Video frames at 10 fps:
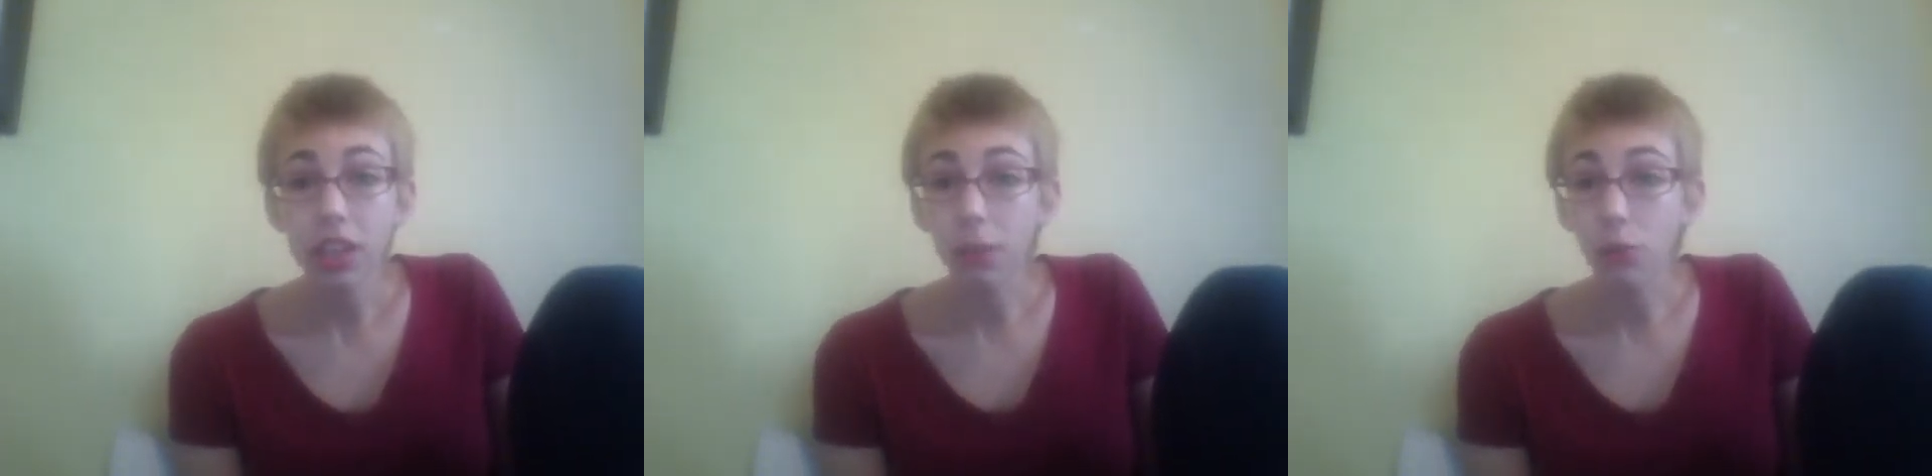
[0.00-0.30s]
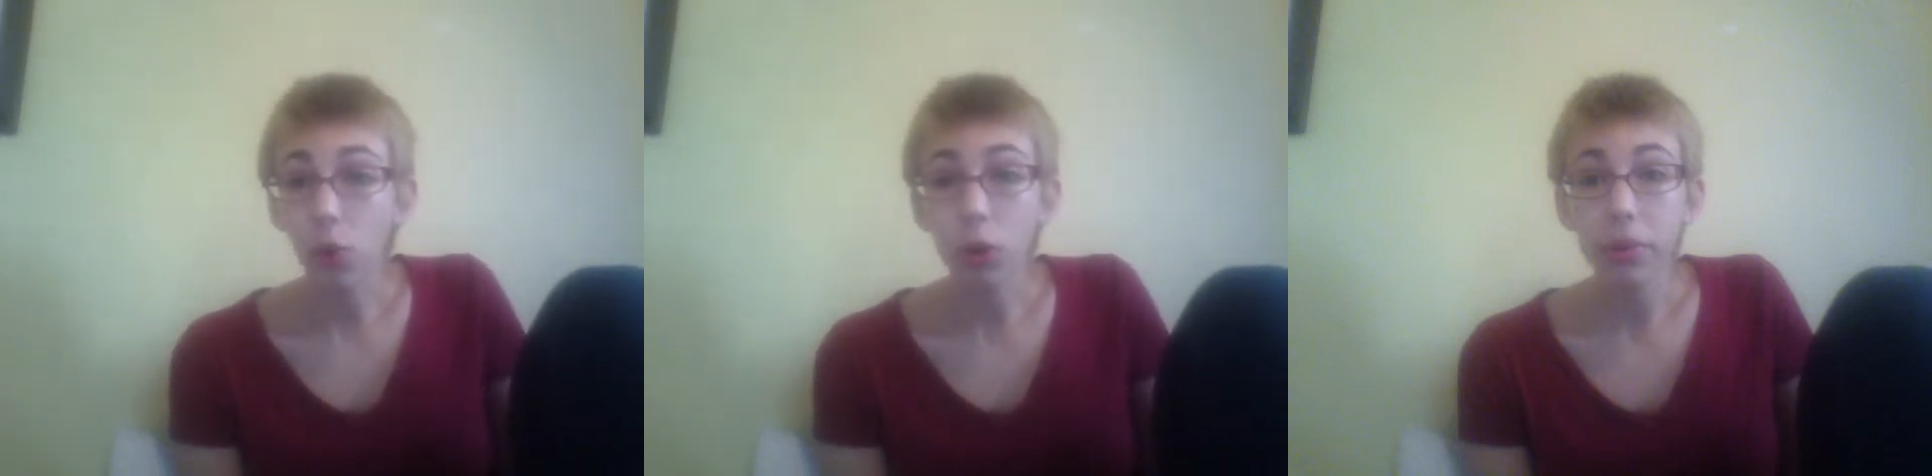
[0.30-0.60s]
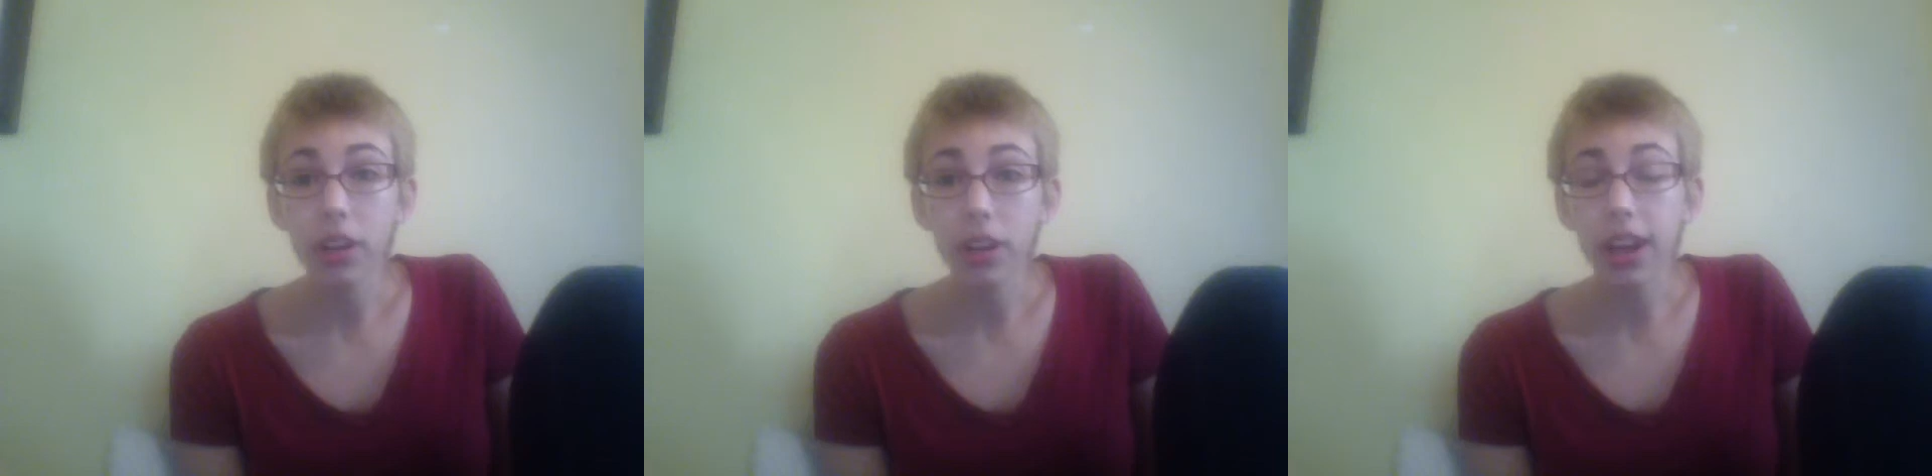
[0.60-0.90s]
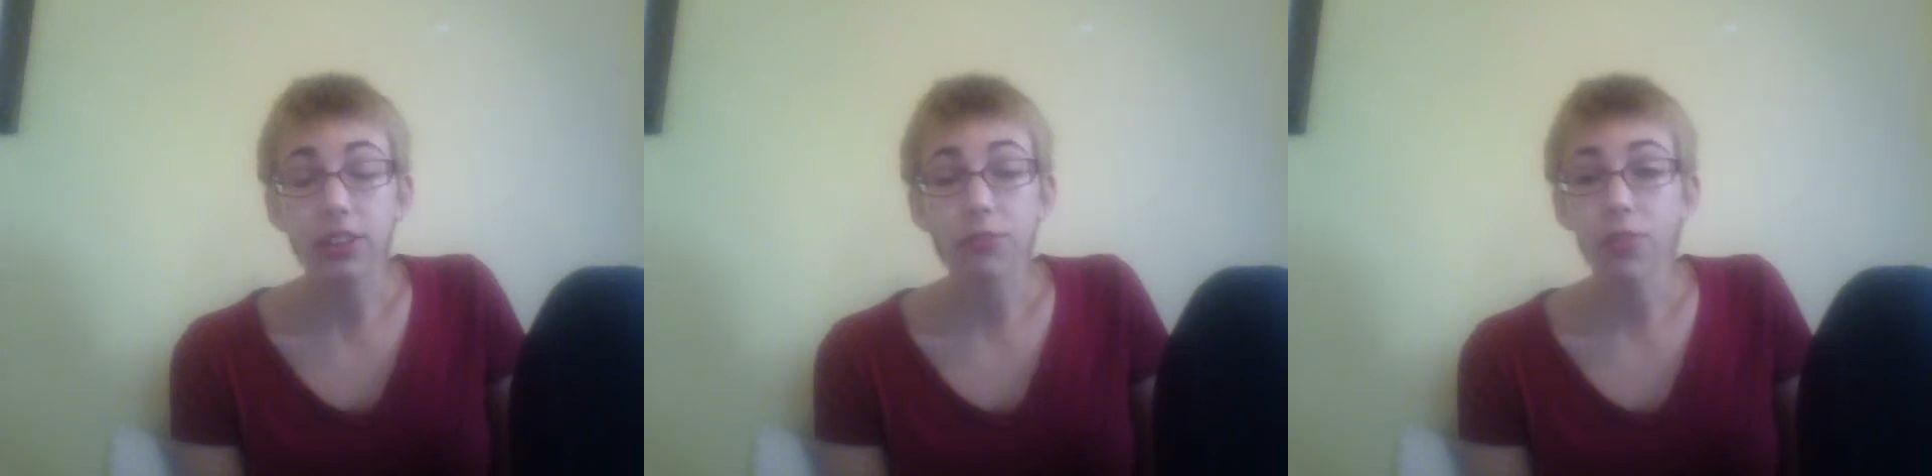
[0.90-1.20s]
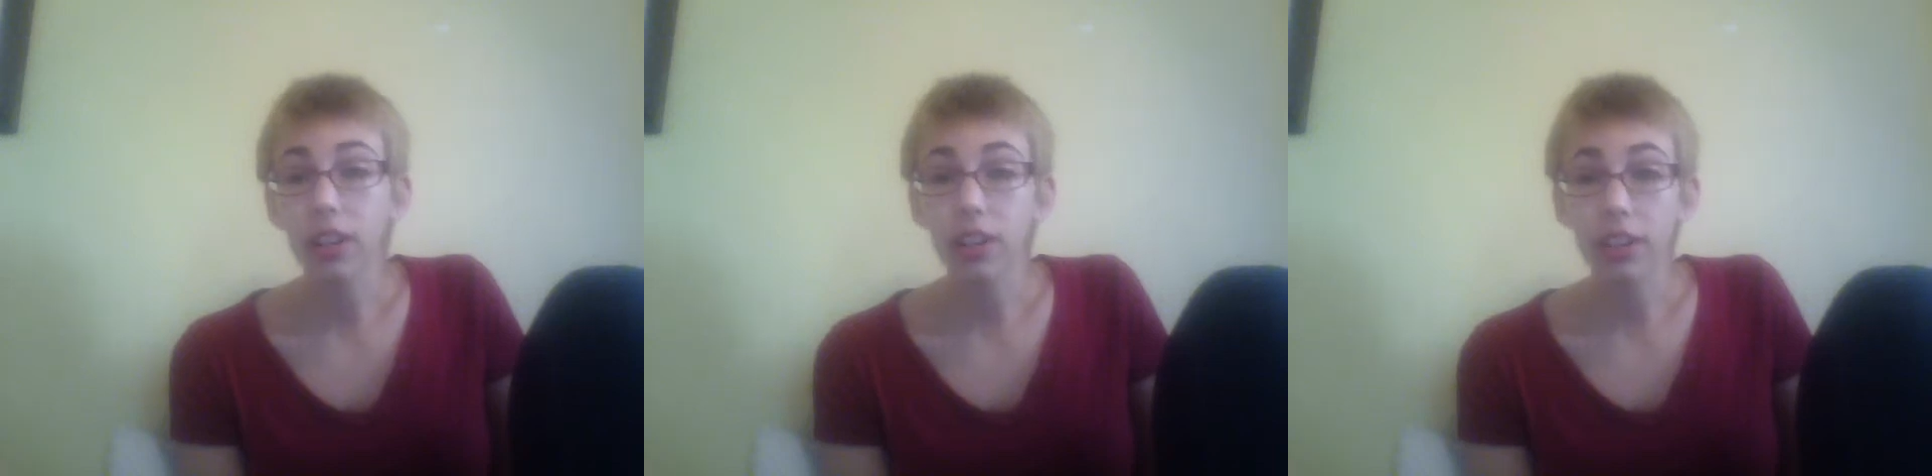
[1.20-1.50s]
and absorbent, and it's
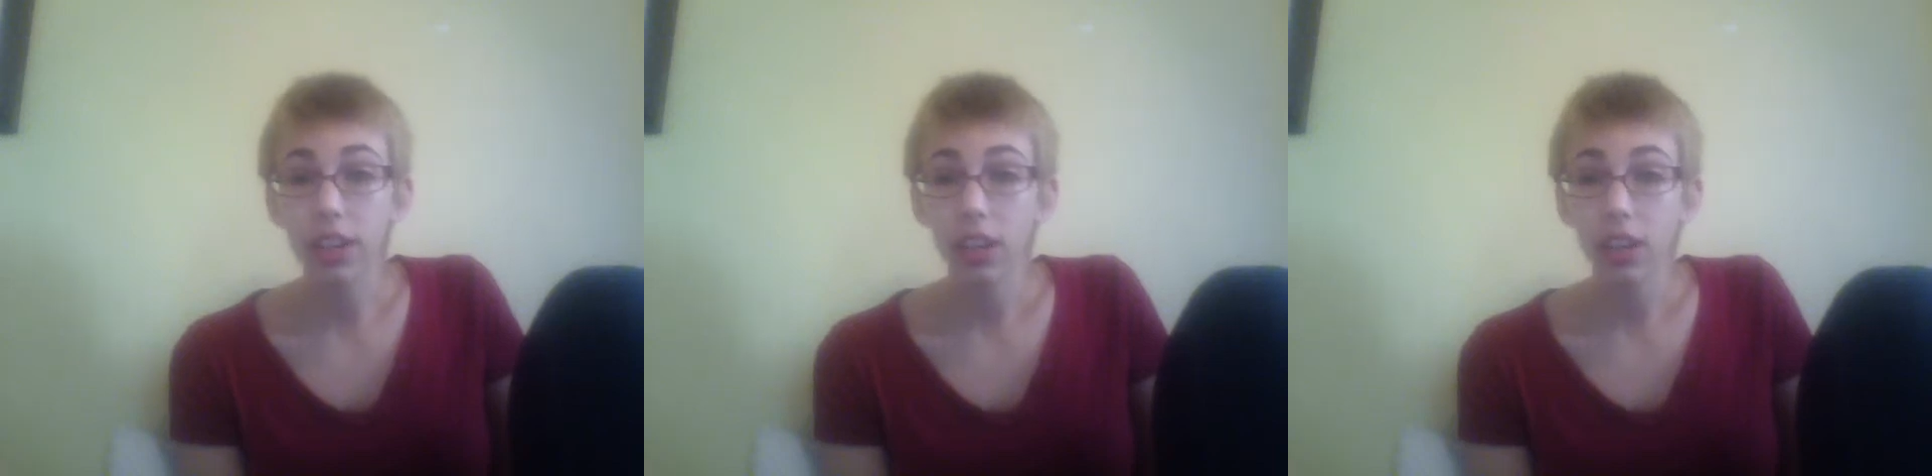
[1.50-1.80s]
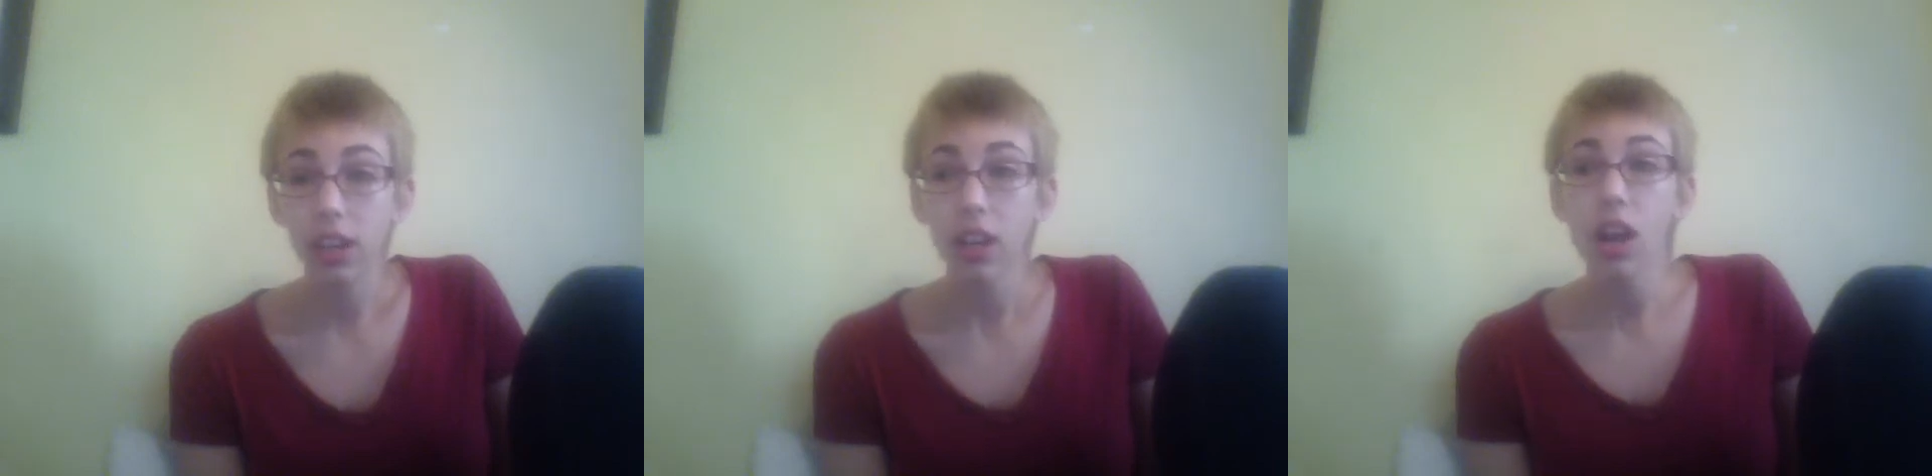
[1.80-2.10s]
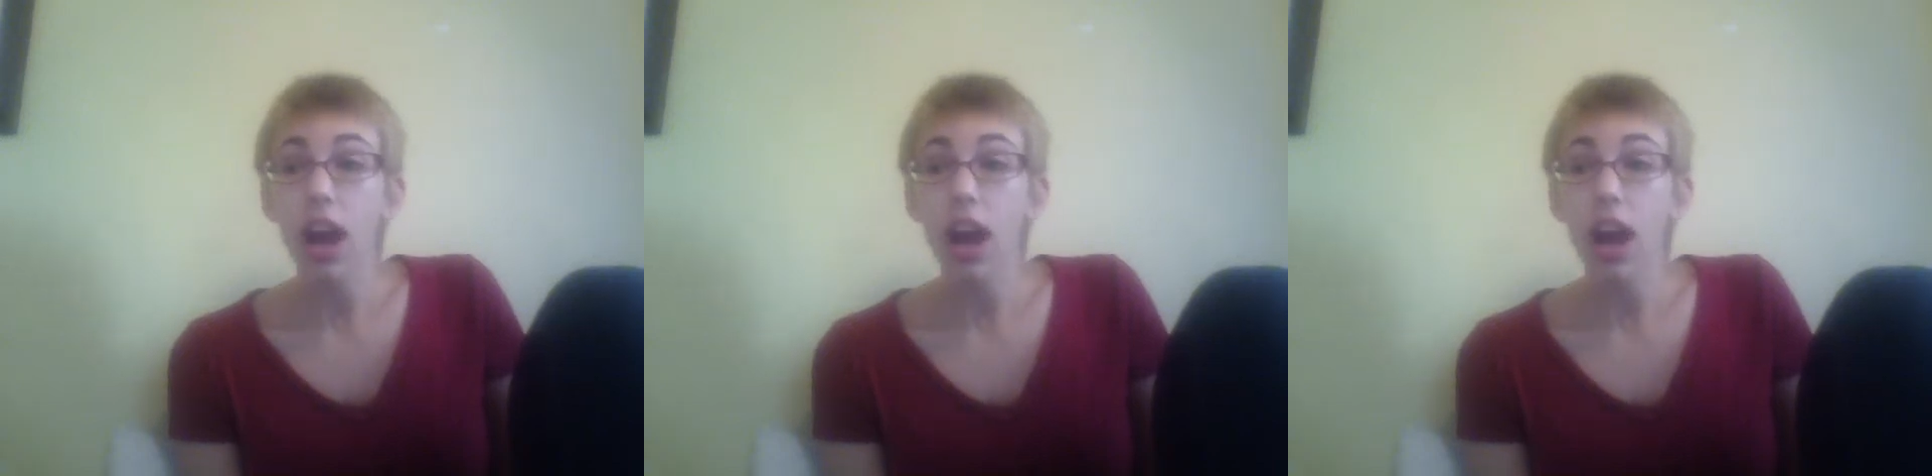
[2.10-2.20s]
fun to dig in.